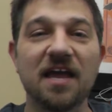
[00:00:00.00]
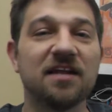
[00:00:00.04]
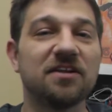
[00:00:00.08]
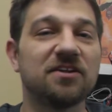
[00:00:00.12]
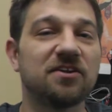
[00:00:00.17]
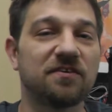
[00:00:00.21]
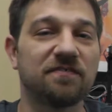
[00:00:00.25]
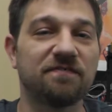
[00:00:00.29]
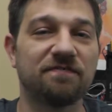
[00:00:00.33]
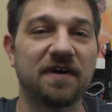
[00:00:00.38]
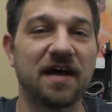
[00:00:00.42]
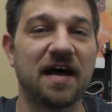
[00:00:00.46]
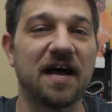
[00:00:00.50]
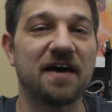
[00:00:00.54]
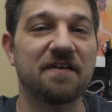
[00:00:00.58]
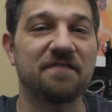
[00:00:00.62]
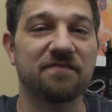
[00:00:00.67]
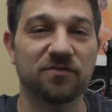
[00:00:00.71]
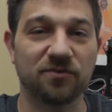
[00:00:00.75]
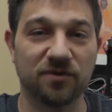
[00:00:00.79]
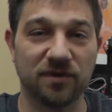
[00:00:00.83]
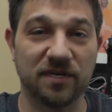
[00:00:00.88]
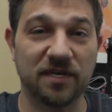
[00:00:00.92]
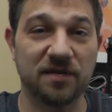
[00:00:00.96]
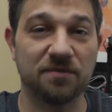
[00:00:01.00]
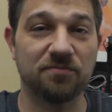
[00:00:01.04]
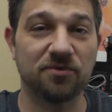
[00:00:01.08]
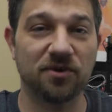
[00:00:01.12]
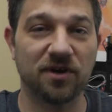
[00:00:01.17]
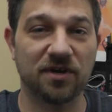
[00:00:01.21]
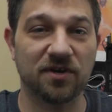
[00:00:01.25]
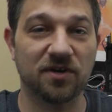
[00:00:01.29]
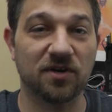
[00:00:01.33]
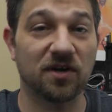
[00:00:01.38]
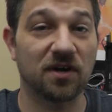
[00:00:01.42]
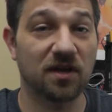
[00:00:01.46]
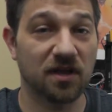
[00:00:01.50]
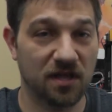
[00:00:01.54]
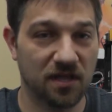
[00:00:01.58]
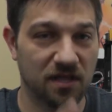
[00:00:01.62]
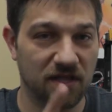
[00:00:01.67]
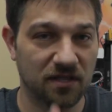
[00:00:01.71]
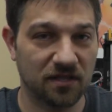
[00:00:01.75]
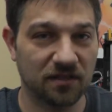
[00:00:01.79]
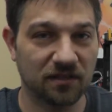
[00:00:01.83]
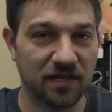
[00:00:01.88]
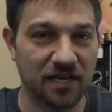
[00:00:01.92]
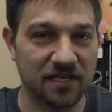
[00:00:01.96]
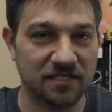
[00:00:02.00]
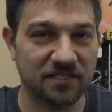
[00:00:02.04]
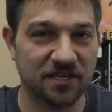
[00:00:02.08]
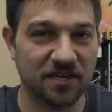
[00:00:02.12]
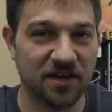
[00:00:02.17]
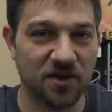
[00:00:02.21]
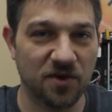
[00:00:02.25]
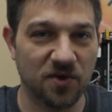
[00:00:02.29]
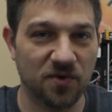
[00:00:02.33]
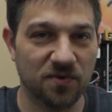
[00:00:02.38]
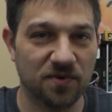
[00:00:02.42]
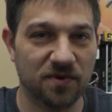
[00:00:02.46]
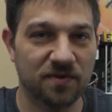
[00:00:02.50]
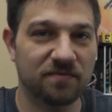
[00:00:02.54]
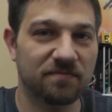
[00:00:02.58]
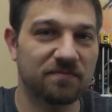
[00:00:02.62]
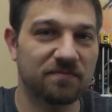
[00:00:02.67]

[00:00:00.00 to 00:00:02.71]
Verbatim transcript: Ender 5 3D printer. Let's go.